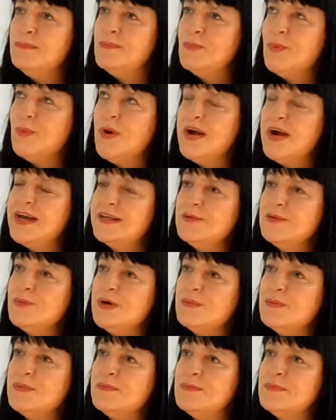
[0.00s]
why
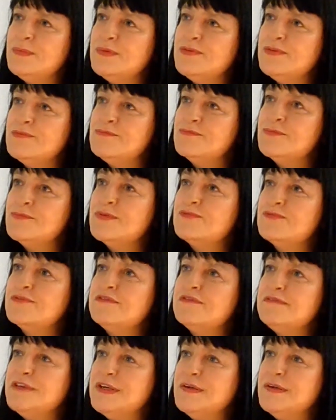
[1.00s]
anyone would
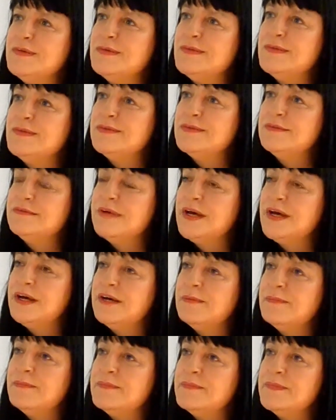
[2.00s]
refuse
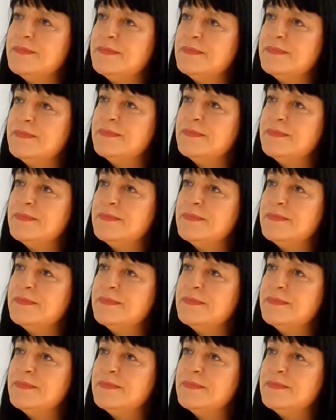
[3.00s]
to